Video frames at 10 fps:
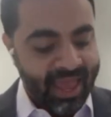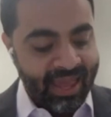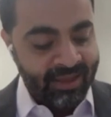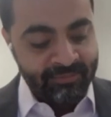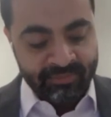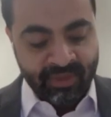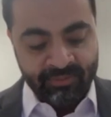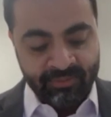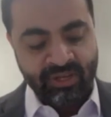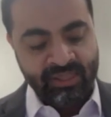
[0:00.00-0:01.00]
And
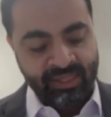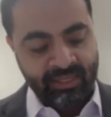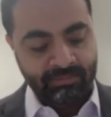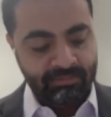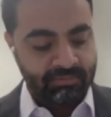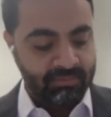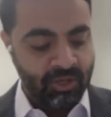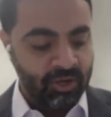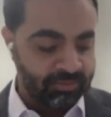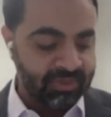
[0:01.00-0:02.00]
I'm really,
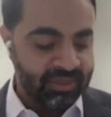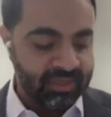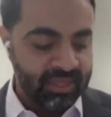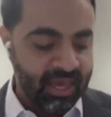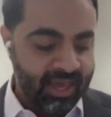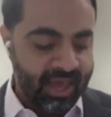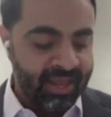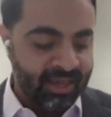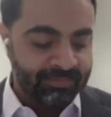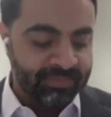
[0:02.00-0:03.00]
you know,
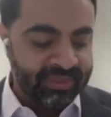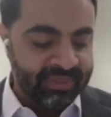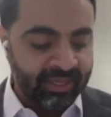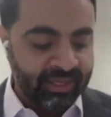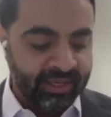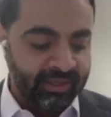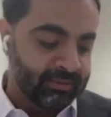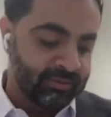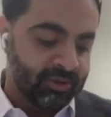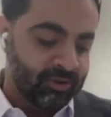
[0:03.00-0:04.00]
thinking,
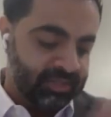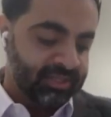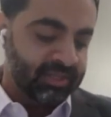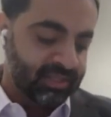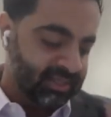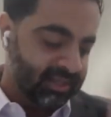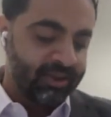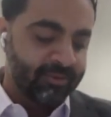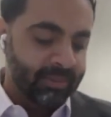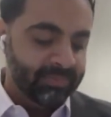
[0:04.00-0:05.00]
you know, there's a
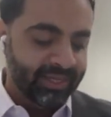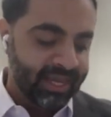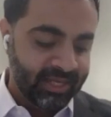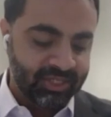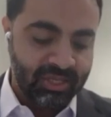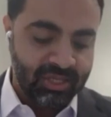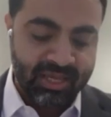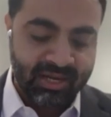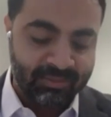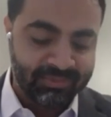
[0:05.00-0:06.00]
kind of publication
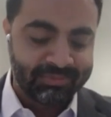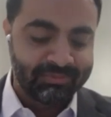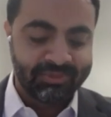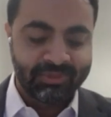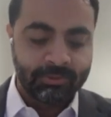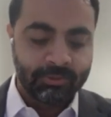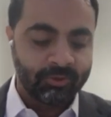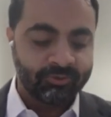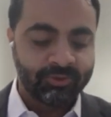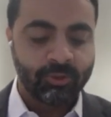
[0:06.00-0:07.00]
that I'm
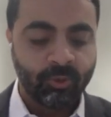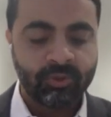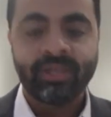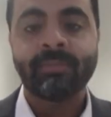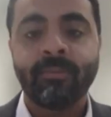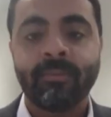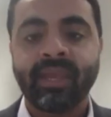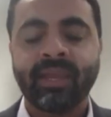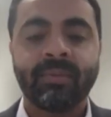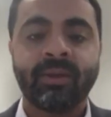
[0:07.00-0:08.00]
sort of slowly
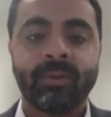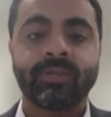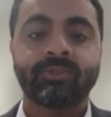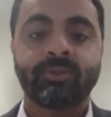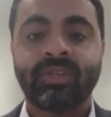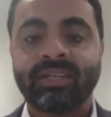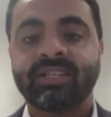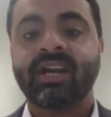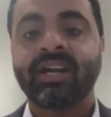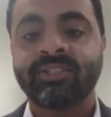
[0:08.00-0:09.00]
making my way through
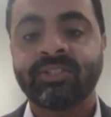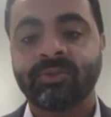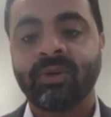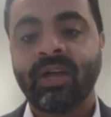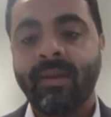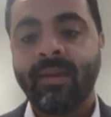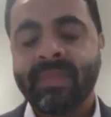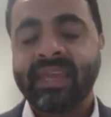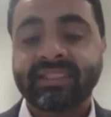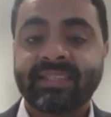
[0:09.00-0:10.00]
that tries to
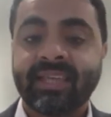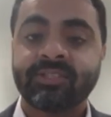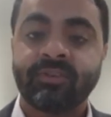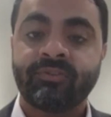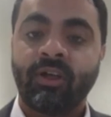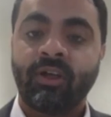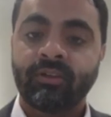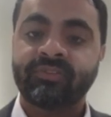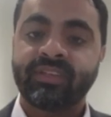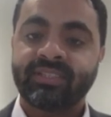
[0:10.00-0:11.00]
make sense of all
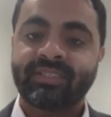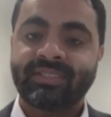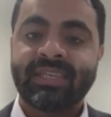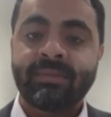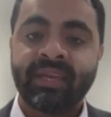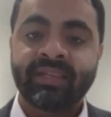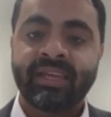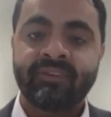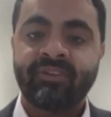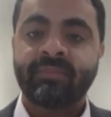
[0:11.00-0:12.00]
of this
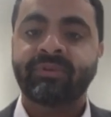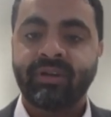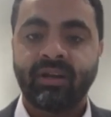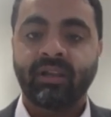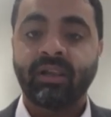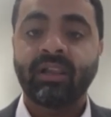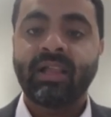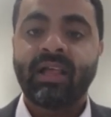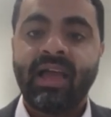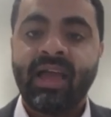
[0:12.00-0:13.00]
seemingly ephemeral
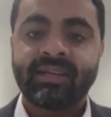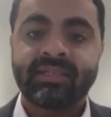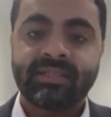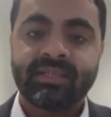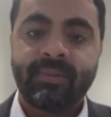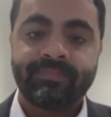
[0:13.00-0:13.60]
and